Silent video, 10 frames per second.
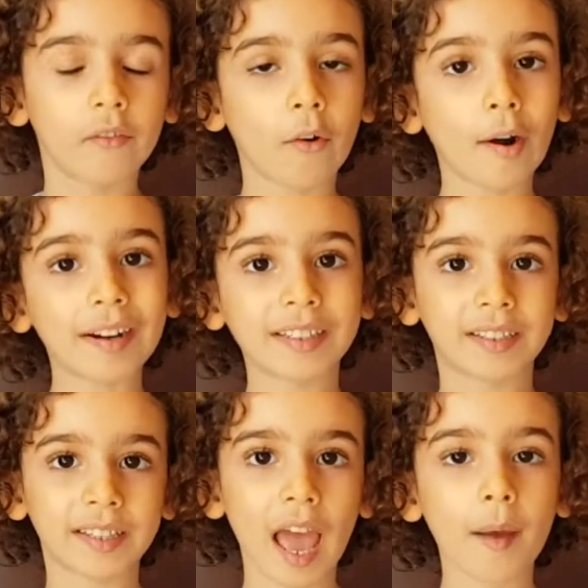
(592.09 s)
For
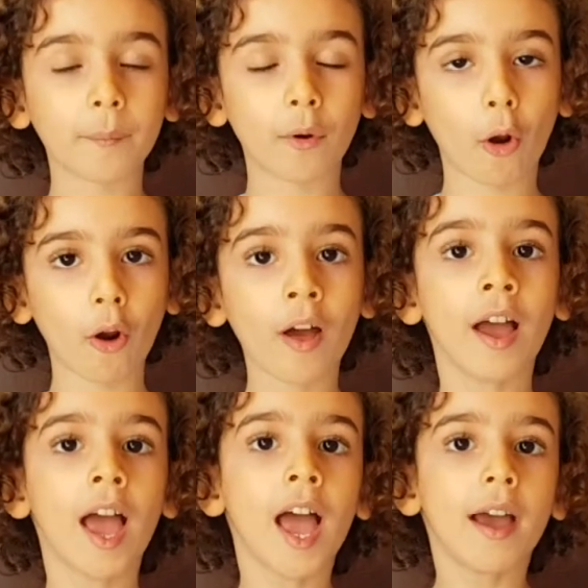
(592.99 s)
example,
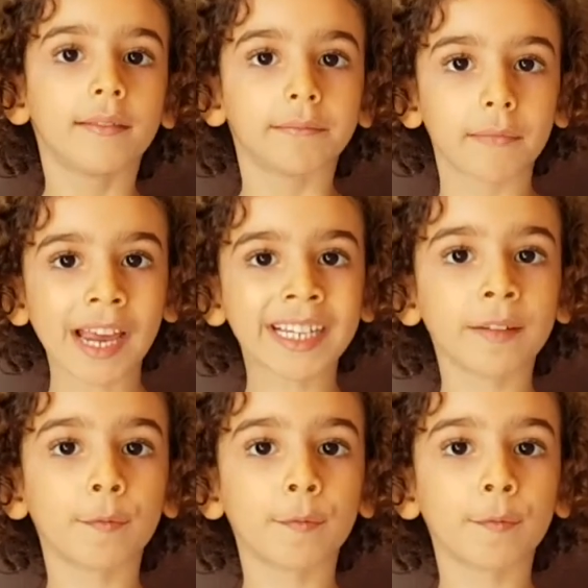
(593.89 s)
many